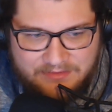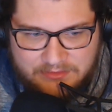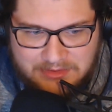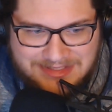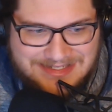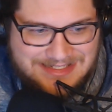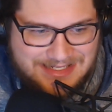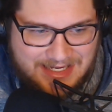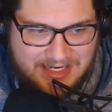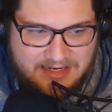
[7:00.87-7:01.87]
really
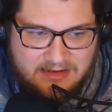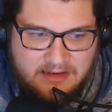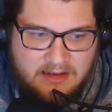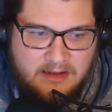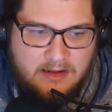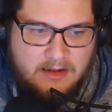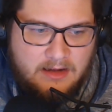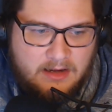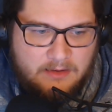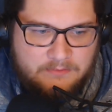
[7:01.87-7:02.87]
seen
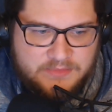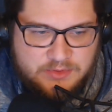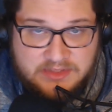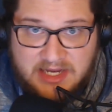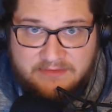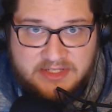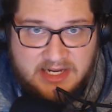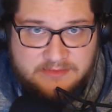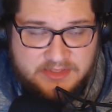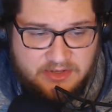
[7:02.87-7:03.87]
Switch
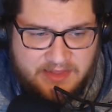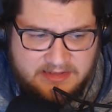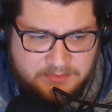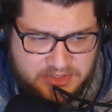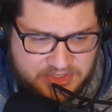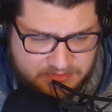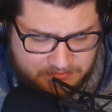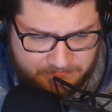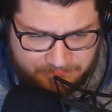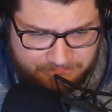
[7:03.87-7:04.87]
advertisements on that much.
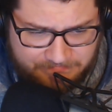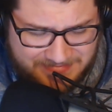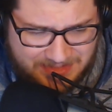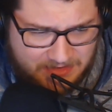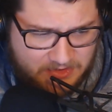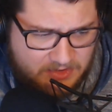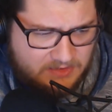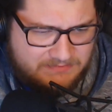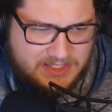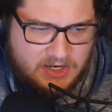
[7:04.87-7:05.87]
I
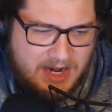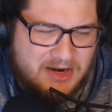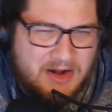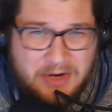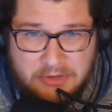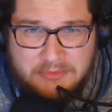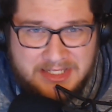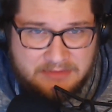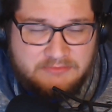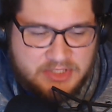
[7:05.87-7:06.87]
don't
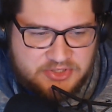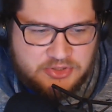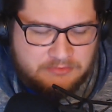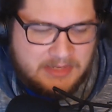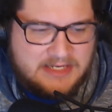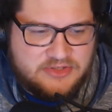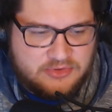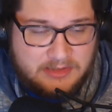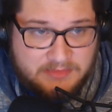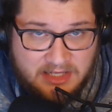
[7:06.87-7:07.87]
really consume
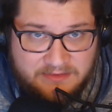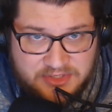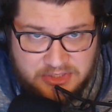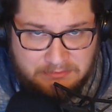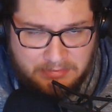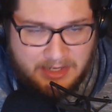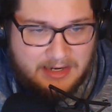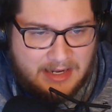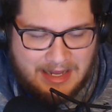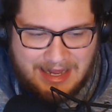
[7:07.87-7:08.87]
mainstream television, but
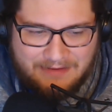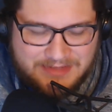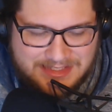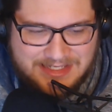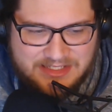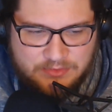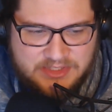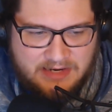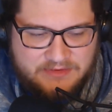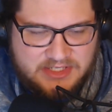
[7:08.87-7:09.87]
I haven't seen Switch
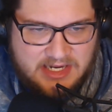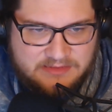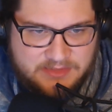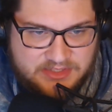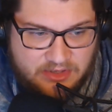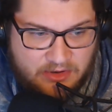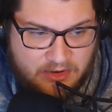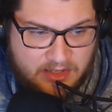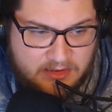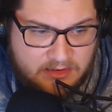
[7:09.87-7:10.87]
advertisements on